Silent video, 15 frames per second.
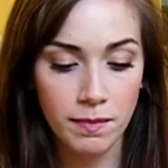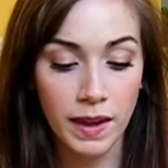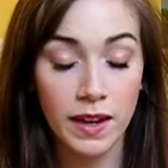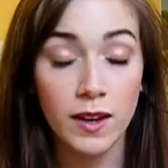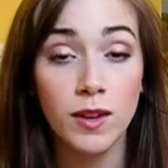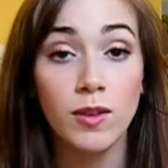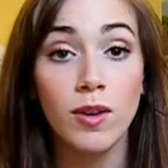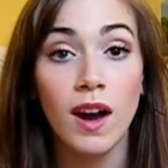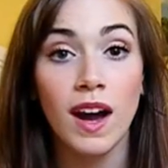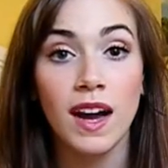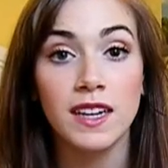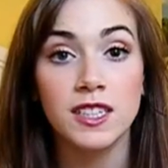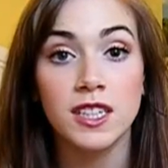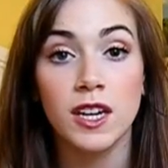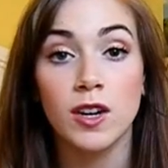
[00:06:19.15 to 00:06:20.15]
my new
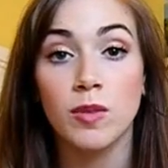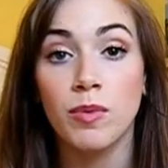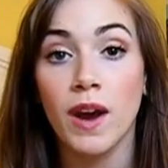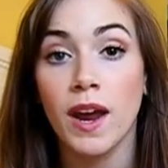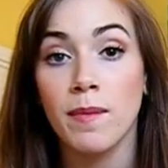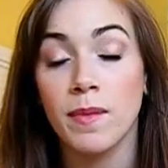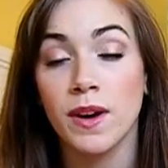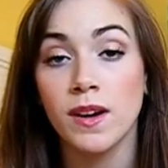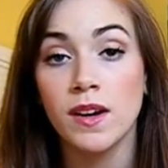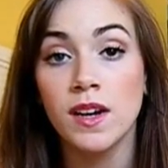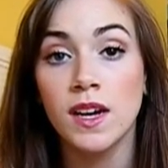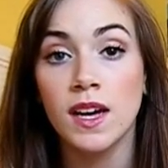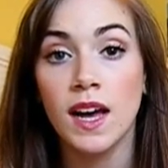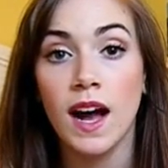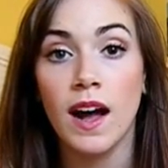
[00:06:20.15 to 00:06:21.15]
eyeshadow primer.
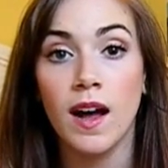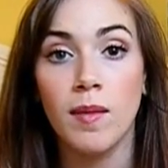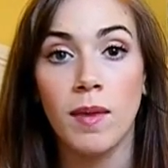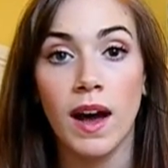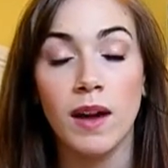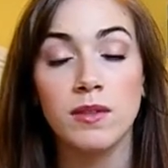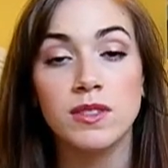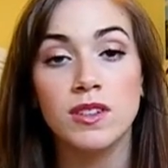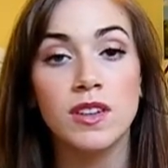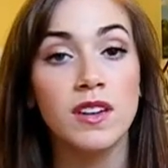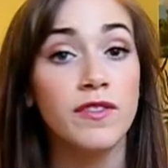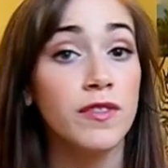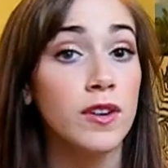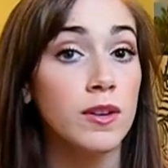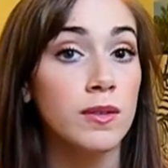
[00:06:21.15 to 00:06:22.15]
I was
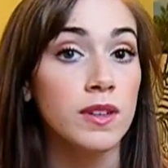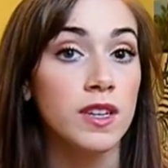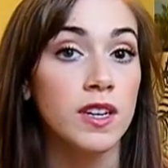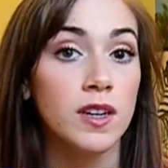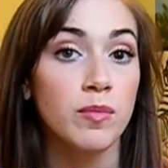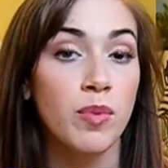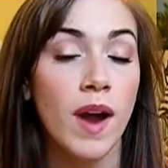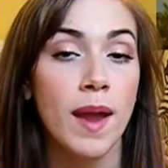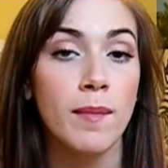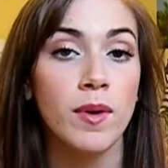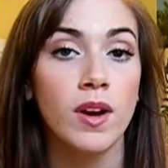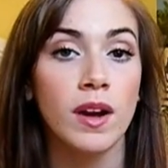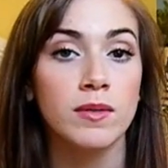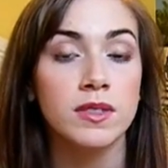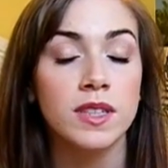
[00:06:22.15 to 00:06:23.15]
looking for a really good
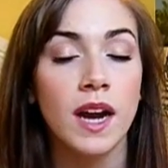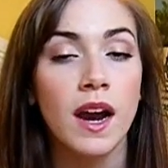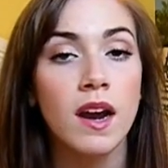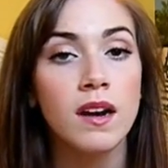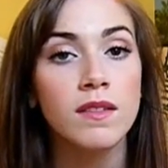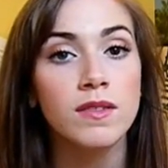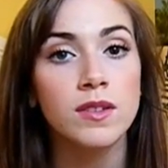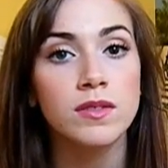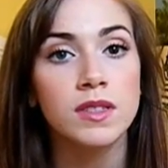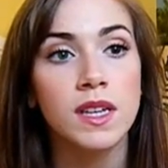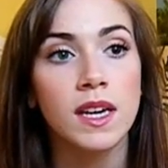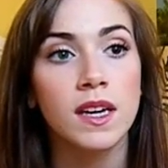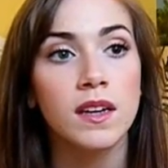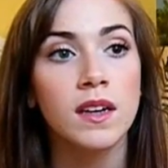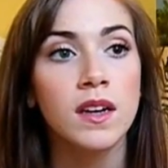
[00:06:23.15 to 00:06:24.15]
primer. I was tired of
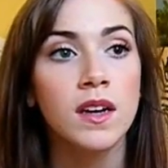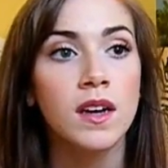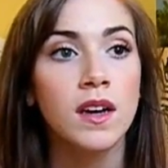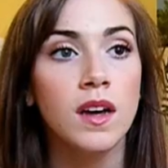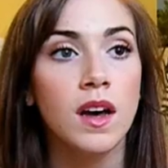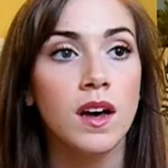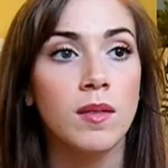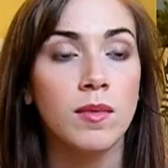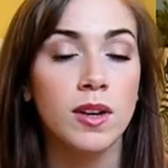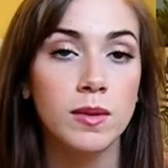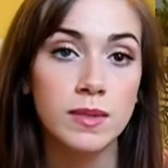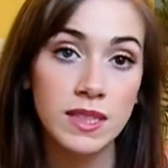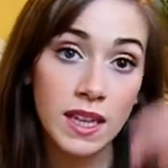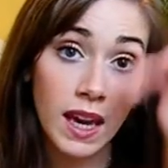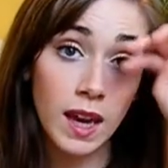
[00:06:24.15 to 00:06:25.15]
using
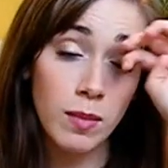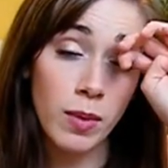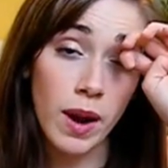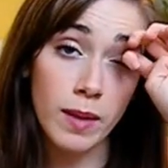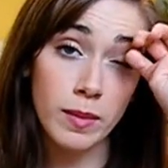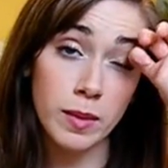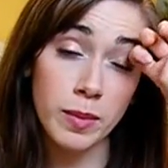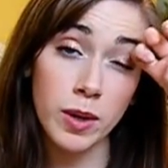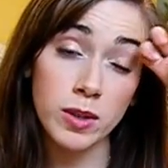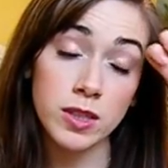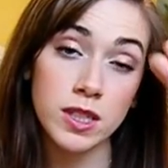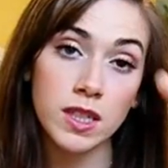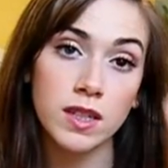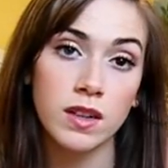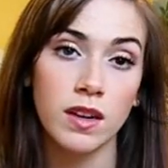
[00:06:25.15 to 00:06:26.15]
Urban Decay Primer
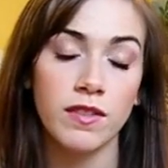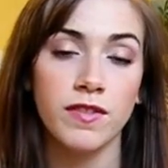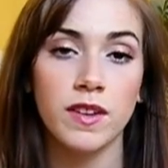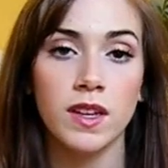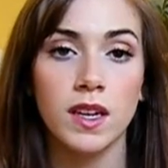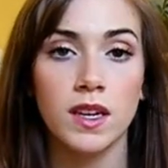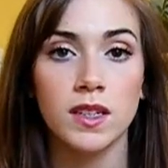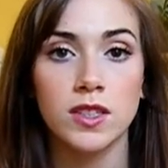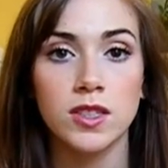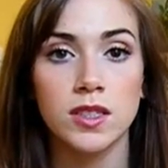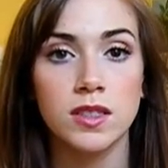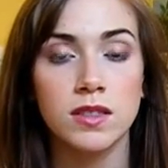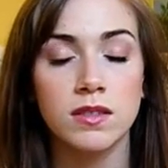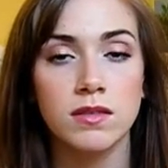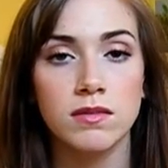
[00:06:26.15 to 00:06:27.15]
Potion. I feel like it's
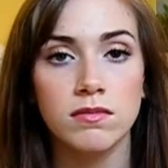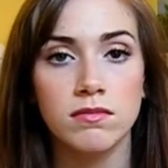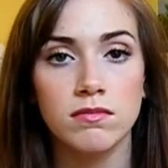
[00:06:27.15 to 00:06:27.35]
just